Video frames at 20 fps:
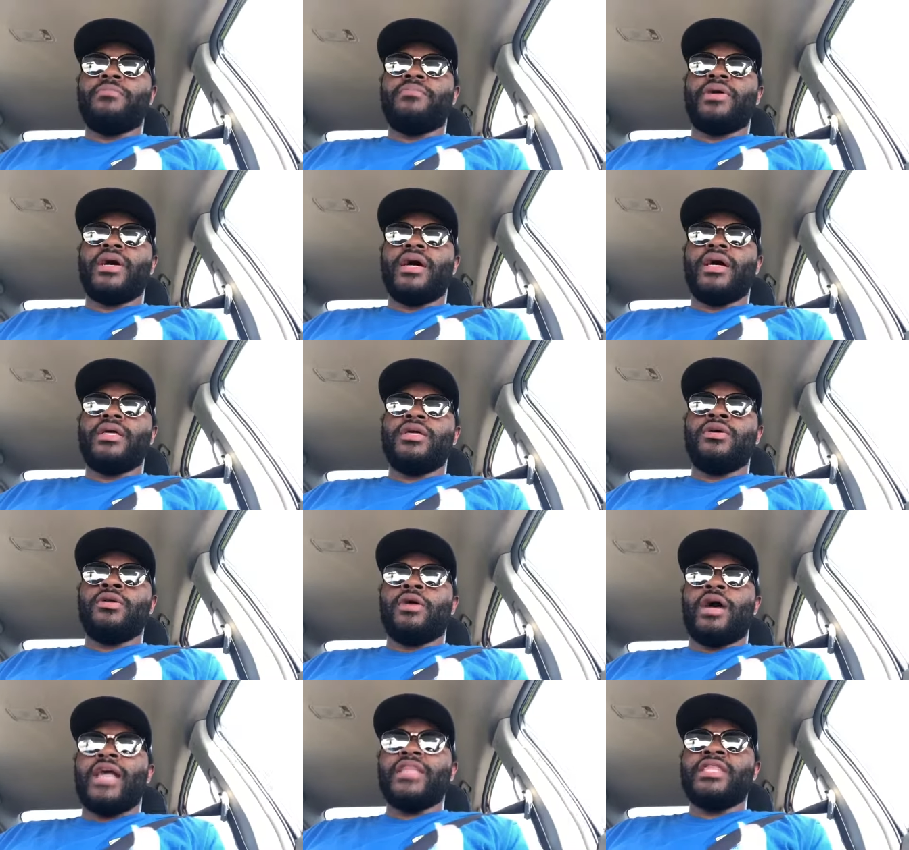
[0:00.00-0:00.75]
But, you
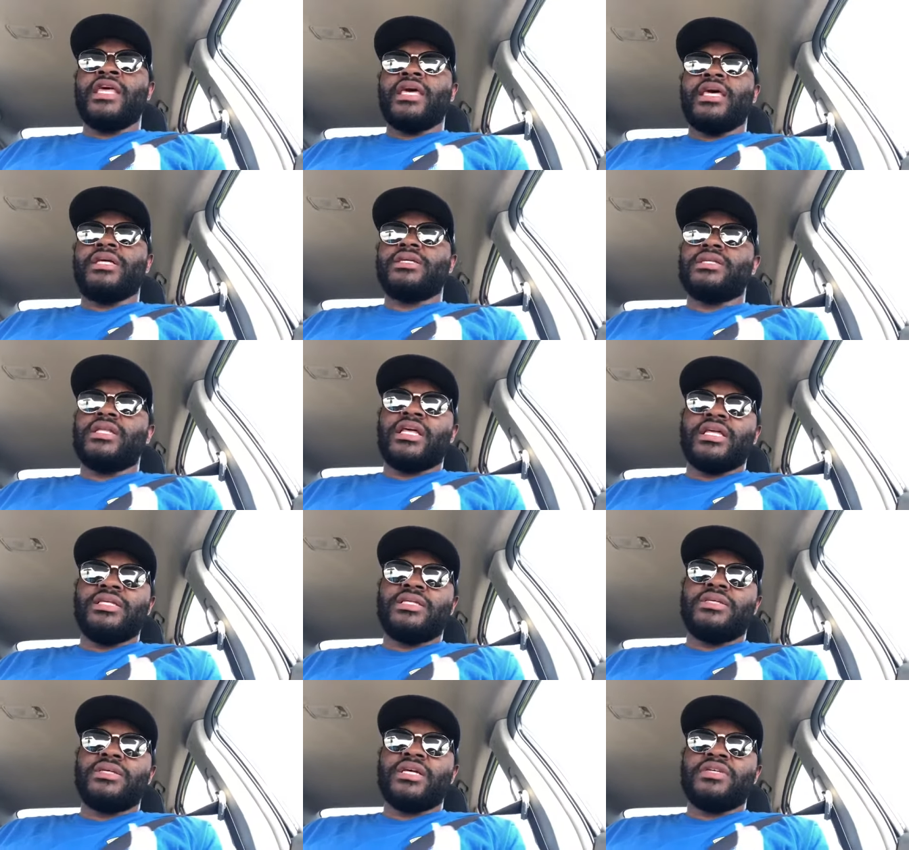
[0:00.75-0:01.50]
know, I think it,
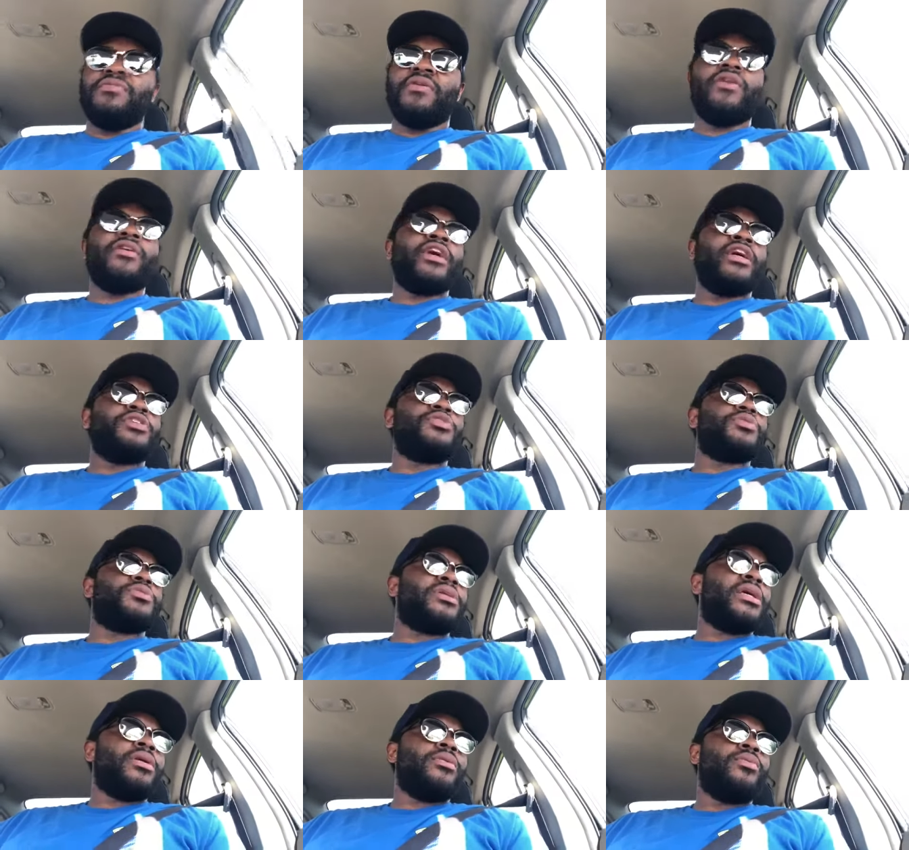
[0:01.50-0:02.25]
it's, it's very
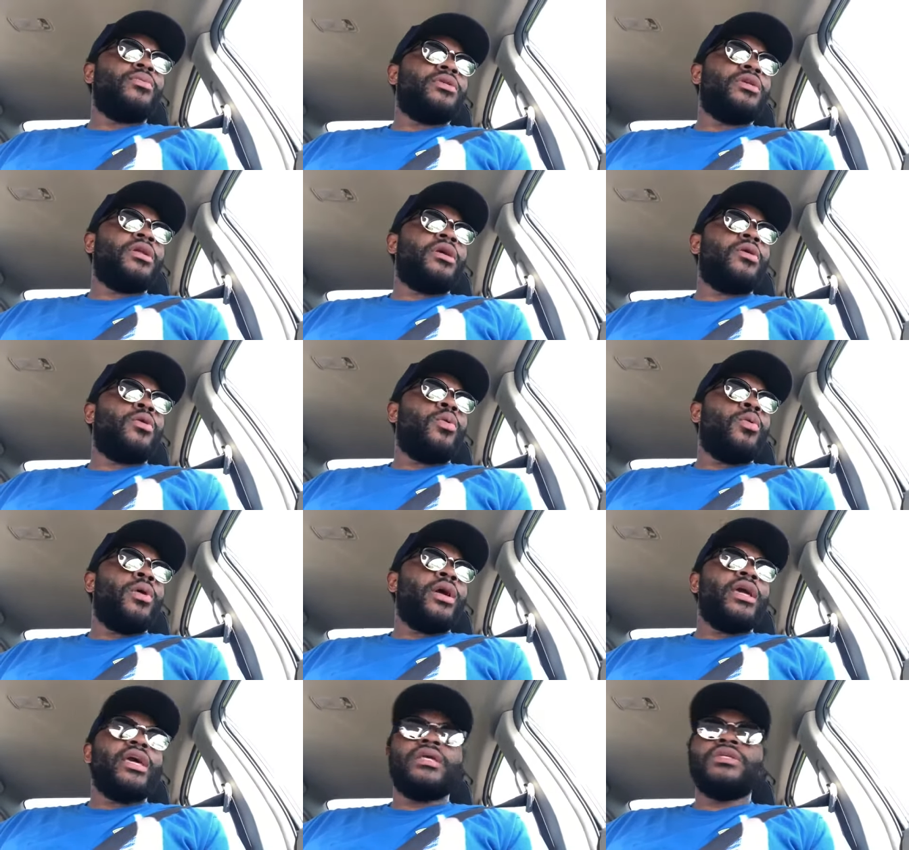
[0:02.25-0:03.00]
interesting, you know,
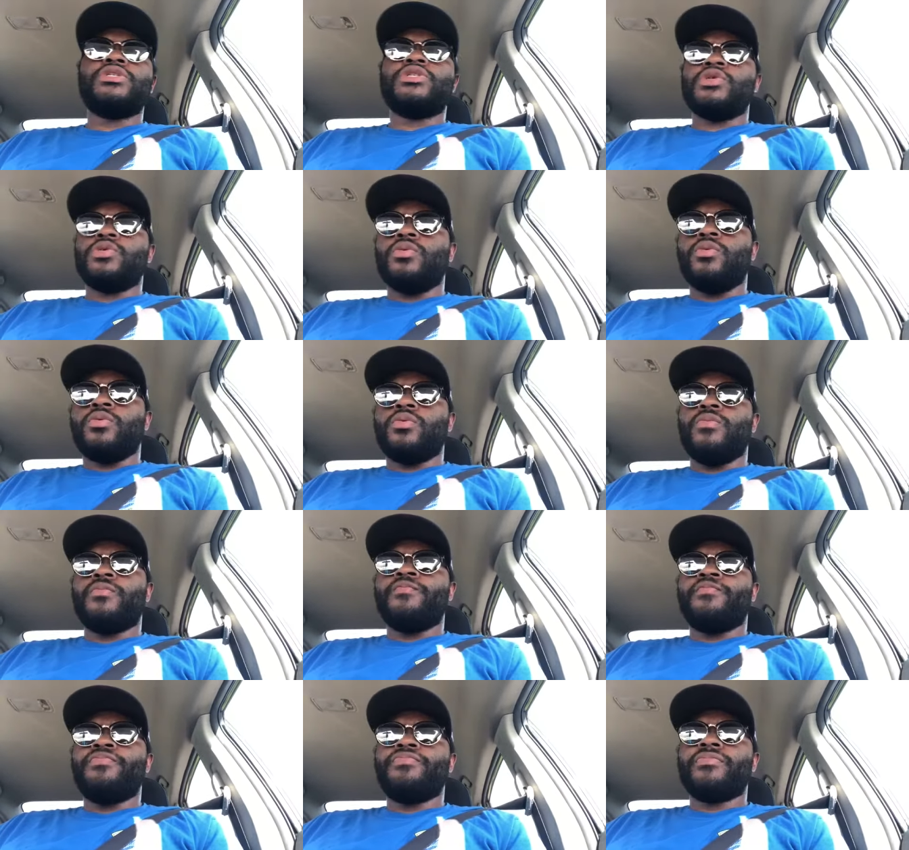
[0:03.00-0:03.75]
going
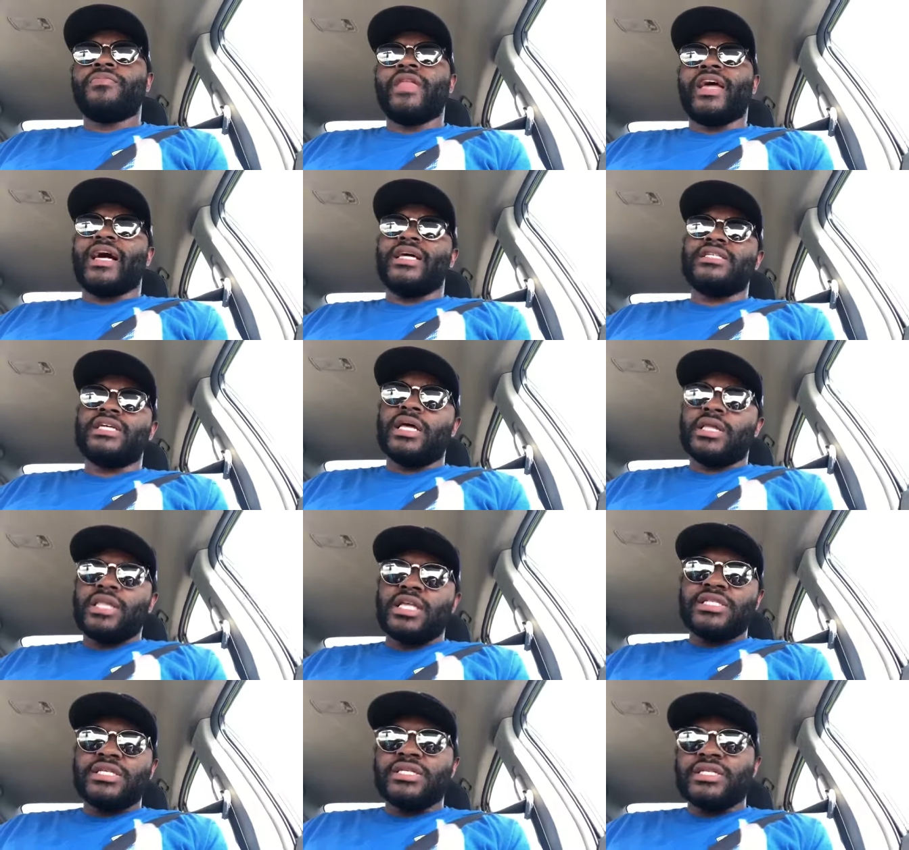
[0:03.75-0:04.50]
into, like I said,
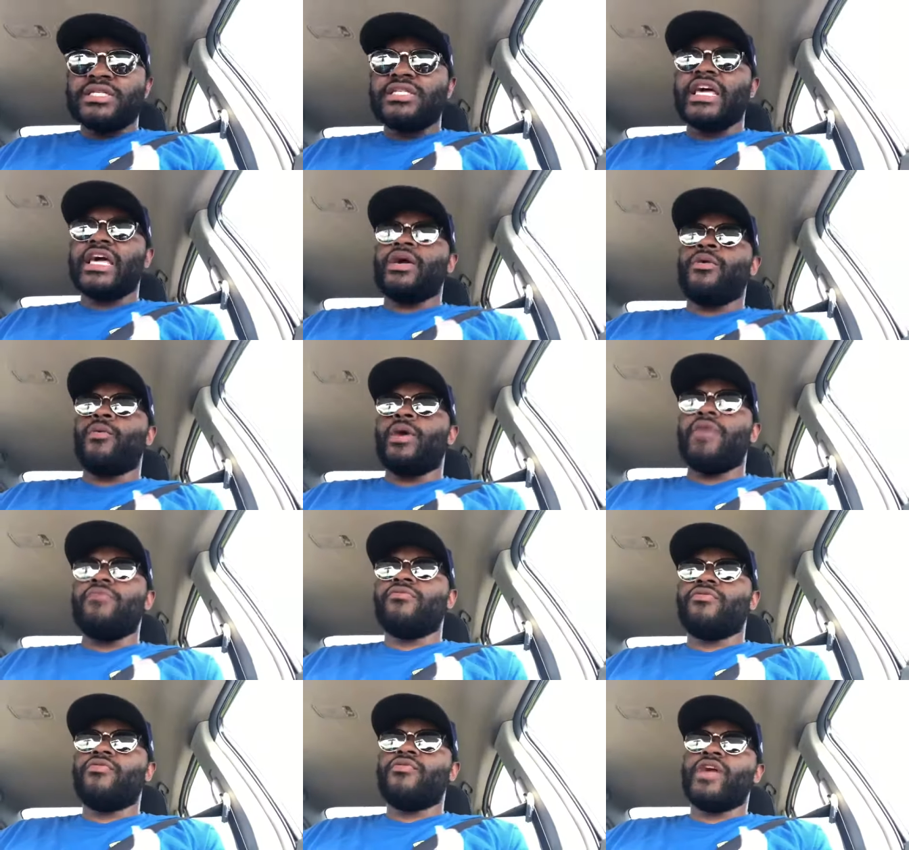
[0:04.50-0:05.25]
this is the second
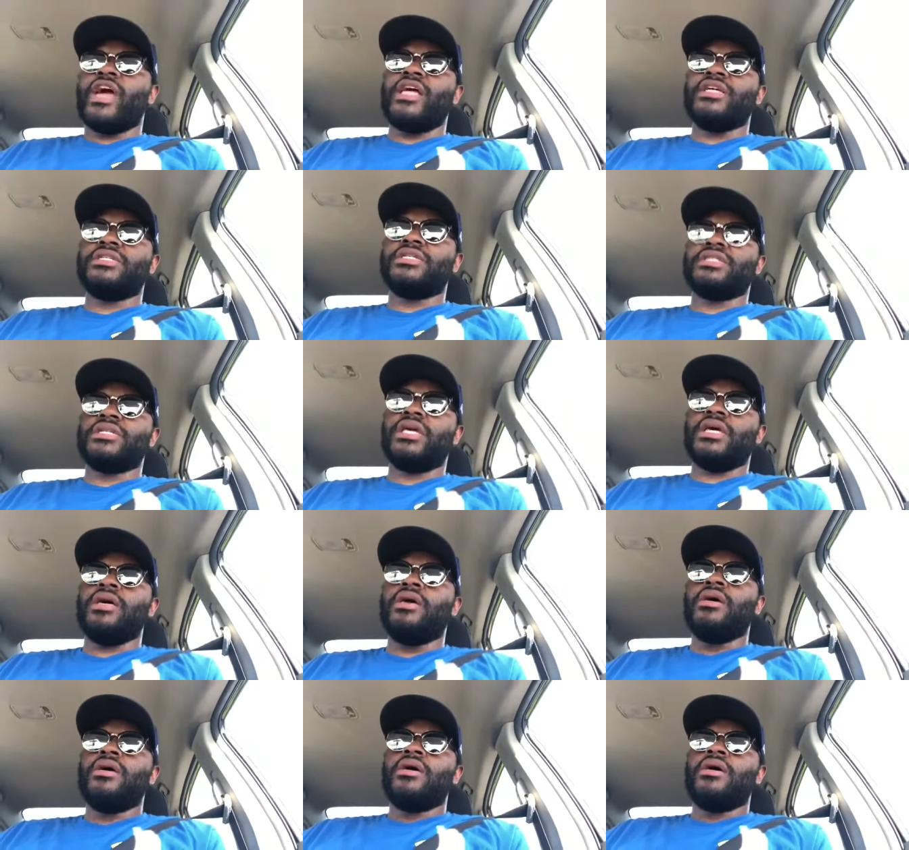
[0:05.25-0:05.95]
wave of free agency.